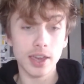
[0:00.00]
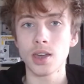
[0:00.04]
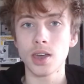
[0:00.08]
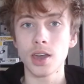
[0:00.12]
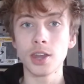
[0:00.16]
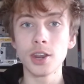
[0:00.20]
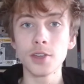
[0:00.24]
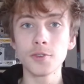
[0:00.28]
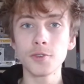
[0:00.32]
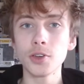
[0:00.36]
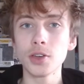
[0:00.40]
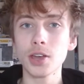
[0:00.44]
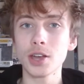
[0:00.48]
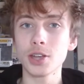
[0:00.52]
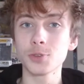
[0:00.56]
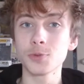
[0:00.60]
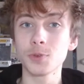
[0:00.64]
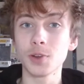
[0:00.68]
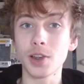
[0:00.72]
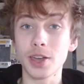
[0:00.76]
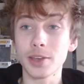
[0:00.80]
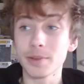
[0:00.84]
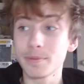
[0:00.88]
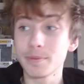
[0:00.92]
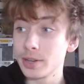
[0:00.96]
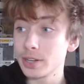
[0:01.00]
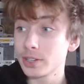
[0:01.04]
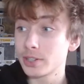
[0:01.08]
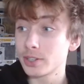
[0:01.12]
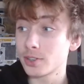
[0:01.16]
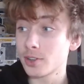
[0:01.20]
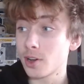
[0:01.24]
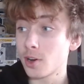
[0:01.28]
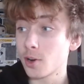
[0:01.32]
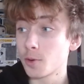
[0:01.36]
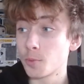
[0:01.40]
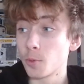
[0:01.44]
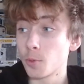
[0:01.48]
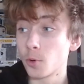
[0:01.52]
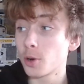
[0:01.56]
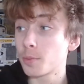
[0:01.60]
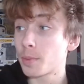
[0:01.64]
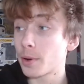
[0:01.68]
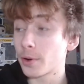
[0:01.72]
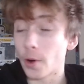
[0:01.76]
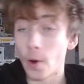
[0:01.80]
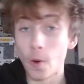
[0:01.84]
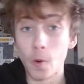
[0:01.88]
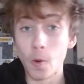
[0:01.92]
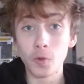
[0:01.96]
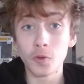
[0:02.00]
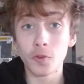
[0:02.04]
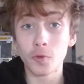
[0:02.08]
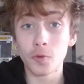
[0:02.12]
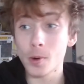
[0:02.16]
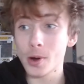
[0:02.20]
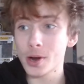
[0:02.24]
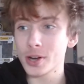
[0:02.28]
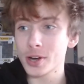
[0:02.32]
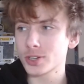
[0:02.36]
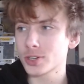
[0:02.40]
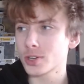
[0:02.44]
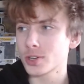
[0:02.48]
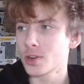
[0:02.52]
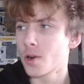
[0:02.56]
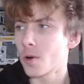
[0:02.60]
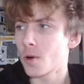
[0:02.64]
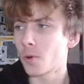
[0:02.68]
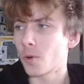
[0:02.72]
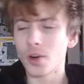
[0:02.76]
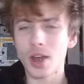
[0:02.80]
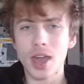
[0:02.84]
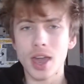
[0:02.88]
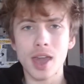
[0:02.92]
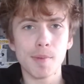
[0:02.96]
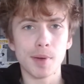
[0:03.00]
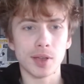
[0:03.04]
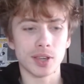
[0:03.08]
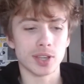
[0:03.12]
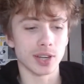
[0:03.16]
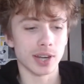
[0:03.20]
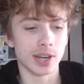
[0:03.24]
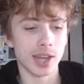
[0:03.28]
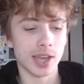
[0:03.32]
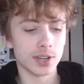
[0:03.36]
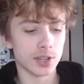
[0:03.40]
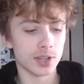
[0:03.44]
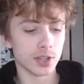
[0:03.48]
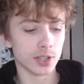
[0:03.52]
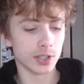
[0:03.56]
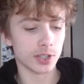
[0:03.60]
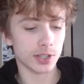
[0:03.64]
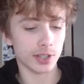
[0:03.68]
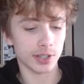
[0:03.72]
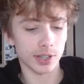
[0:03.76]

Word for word: And if you guys would like me to talk more about Overwatch or Apex Legends,